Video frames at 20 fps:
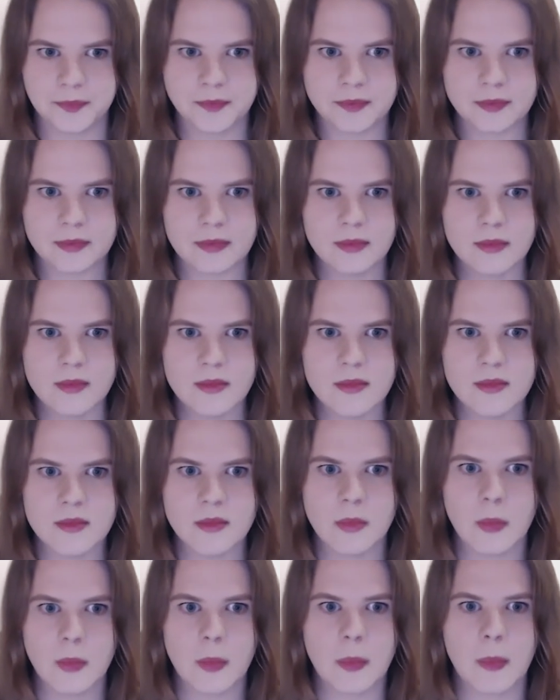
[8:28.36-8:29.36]

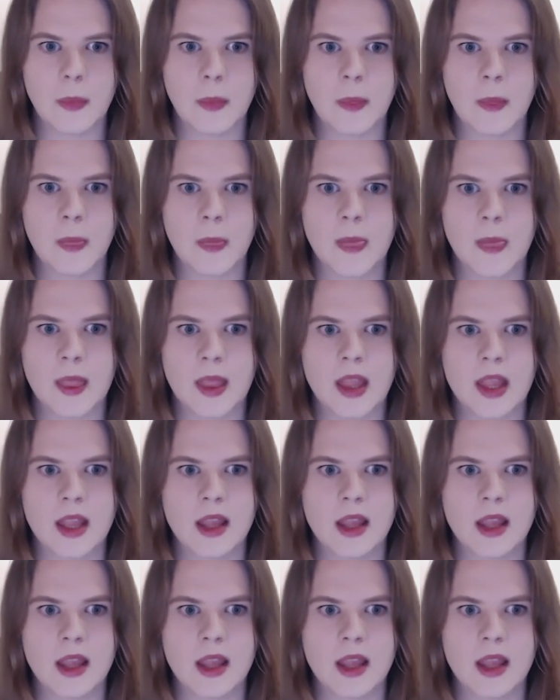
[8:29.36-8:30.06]
Nobody speaks.